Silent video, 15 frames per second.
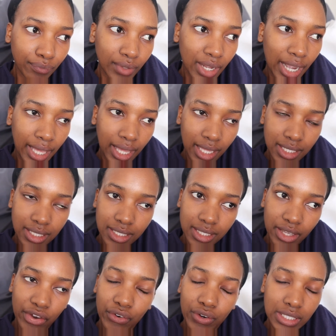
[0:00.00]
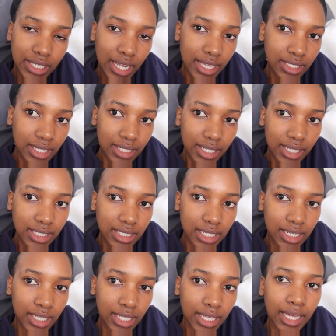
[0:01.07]
I get irritated
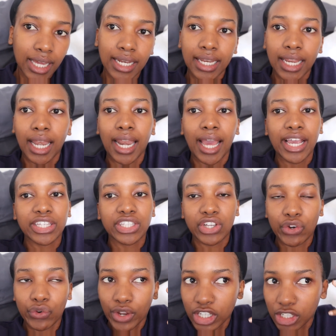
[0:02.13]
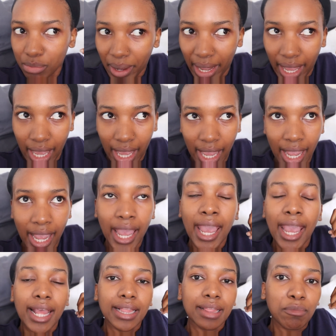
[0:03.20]
easily, and then I scratch my hair,
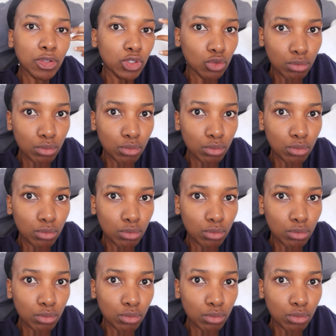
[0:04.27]
and